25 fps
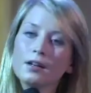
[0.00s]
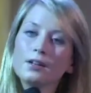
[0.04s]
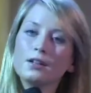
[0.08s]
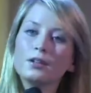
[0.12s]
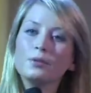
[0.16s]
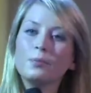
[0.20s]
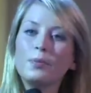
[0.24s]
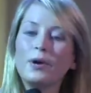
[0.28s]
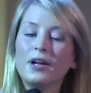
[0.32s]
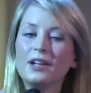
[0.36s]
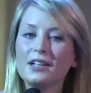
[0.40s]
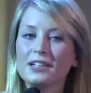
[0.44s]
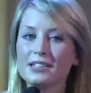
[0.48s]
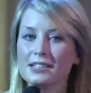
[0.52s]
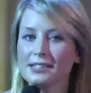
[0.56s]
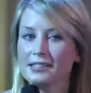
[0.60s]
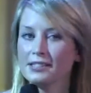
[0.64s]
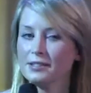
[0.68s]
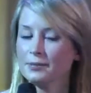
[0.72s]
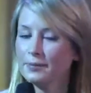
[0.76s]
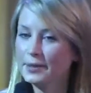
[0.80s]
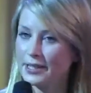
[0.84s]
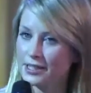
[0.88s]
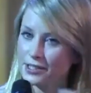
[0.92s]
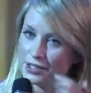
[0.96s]
The policy
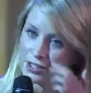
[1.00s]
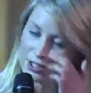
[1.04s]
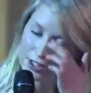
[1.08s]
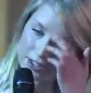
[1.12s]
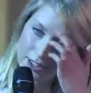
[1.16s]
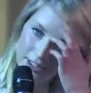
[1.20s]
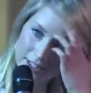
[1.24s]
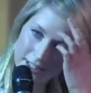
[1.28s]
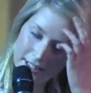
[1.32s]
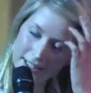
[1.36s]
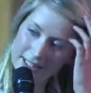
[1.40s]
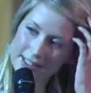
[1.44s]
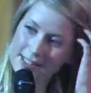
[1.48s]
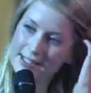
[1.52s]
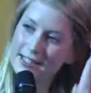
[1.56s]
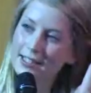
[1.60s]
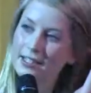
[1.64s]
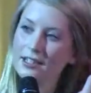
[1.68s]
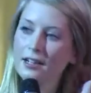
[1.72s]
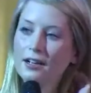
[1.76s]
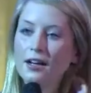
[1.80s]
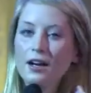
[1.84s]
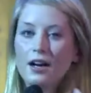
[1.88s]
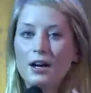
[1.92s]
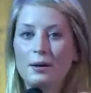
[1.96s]
dimension is
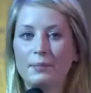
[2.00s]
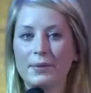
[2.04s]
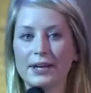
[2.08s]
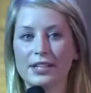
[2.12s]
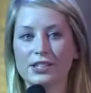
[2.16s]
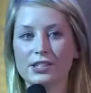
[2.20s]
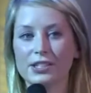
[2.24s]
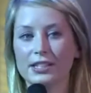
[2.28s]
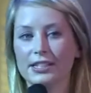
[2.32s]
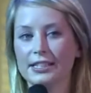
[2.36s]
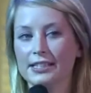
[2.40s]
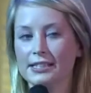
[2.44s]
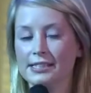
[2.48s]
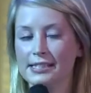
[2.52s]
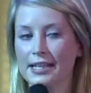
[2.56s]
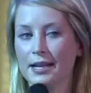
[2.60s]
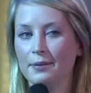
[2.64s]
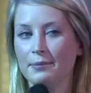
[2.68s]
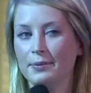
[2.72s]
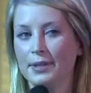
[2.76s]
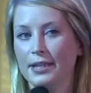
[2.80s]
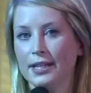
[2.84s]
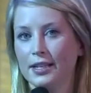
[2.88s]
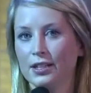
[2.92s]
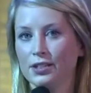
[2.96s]
that I'm actually
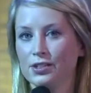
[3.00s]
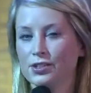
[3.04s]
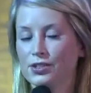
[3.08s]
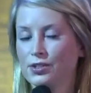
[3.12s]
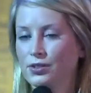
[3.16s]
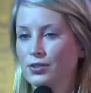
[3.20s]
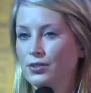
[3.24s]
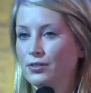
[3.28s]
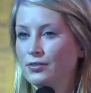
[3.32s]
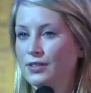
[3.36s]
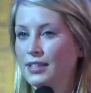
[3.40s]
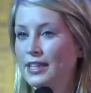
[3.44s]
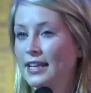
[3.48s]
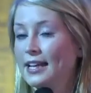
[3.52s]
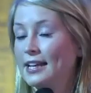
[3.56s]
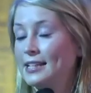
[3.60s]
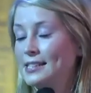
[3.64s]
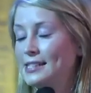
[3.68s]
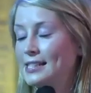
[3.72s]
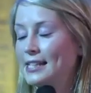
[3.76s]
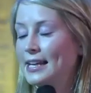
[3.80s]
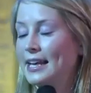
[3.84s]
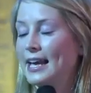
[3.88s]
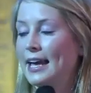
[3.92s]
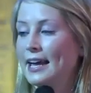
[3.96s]
examining two of the
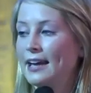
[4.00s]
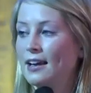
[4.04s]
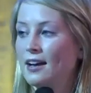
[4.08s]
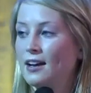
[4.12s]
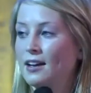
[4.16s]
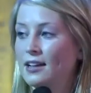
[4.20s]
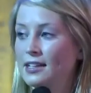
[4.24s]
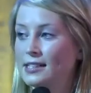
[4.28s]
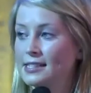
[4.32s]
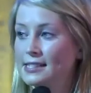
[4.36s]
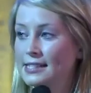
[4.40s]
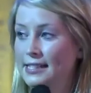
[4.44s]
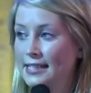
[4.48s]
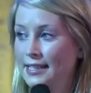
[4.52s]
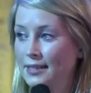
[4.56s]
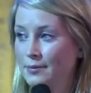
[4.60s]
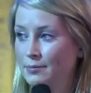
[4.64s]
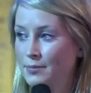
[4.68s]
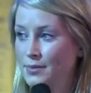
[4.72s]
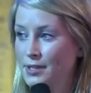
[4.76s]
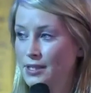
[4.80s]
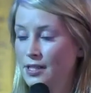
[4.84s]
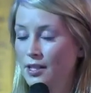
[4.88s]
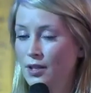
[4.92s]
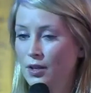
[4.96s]
SEAI
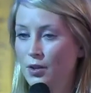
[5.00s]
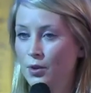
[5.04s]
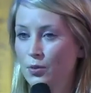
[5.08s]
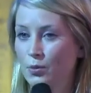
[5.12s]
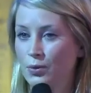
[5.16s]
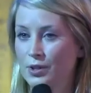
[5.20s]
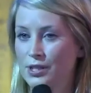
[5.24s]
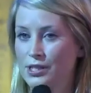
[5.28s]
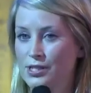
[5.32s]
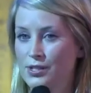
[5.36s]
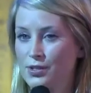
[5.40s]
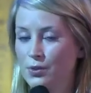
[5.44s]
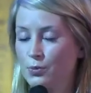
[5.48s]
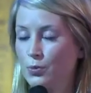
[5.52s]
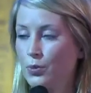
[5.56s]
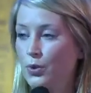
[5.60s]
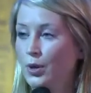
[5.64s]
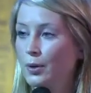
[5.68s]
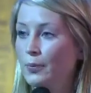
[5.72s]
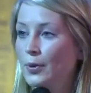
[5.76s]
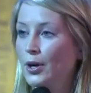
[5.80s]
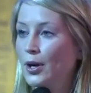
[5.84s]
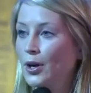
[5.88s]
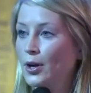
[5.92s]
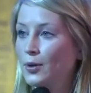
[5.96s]
schemes, which is the
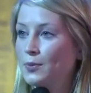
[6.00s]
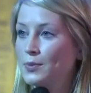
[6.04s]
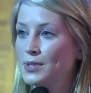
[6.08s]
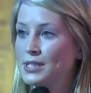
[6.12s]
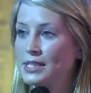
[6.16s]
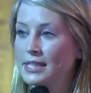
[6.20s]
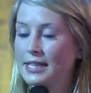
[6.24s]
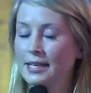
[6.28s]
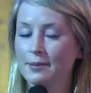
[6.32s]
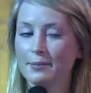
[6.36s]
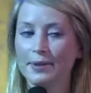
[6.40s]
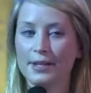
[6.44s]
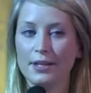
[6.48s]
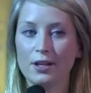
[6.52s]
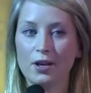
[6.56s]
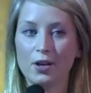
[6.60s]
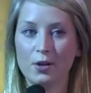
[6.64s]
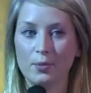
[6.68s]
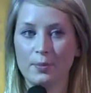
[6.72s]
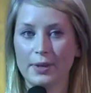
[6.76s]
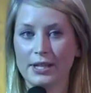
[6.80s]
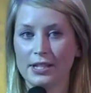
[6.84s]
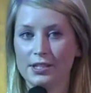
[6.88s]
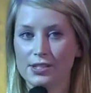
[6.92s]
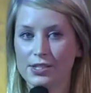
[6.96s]
Warmer Home Scheme and the
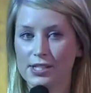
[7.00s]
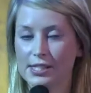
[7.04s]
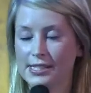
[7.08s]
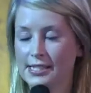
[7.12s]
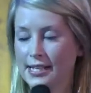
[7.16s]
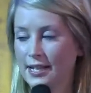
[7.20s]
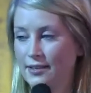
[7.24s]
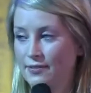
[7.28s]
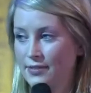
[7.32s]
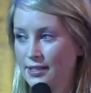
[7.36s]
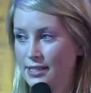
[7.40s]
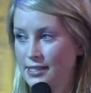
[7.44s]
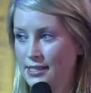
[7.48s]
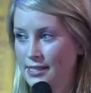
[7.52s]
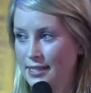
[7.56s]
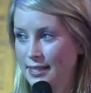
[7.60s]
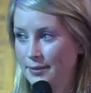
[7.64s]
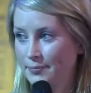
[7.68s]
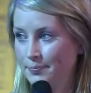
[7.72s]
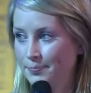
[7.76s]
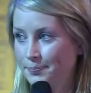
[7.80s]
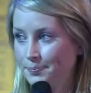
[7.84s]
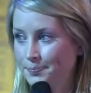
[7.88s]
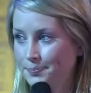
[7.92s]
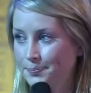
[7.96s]
Home Energy Saving Scheme.